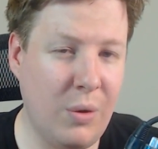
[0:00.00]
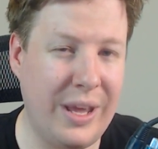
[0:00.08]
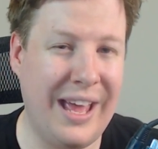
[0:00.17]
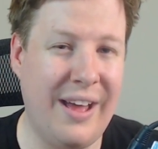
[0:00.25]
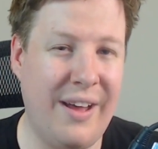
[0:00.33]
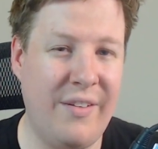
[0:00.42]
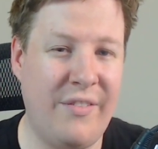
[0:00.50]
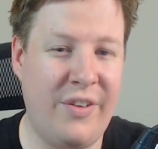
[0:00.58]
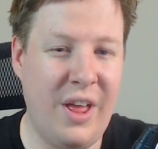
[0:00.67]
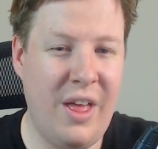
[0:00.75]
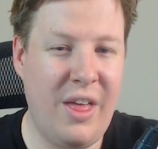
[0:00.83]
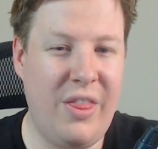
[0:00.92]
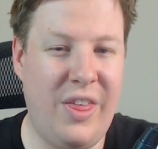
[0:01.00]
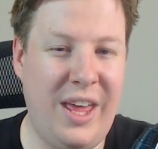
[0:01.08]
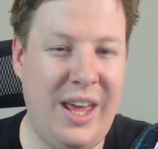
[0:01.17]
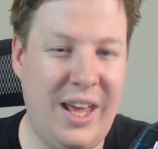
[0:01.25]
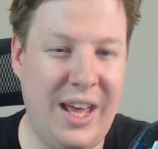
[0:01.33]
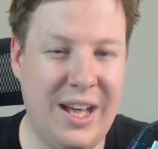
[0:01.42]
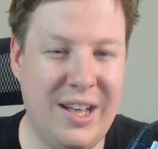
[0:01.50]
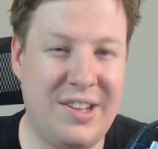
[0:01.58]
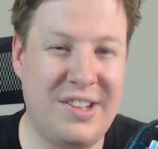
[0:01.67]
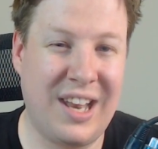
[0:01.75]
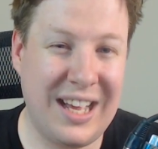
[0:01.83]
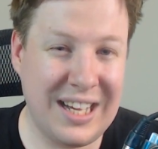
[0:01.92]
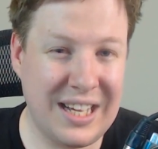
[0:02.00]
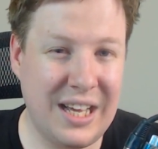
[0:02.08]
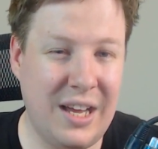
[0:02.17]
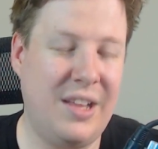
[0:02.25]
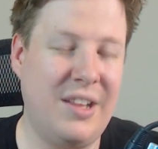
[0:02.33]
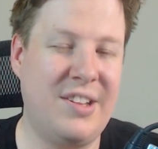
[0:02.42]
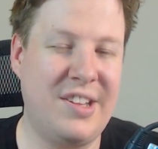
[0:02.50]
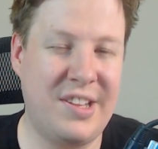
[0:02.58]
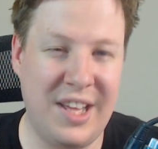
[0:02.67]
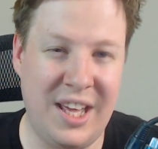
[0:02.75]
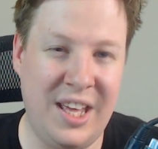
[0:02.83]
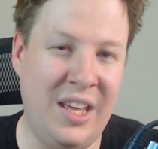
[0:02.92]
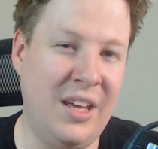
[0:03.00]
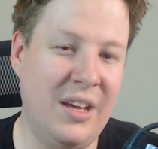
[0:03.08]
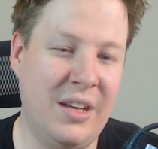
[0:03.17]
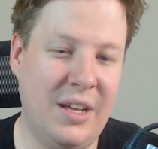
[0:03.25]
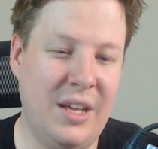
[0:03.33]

We have the Slugsea,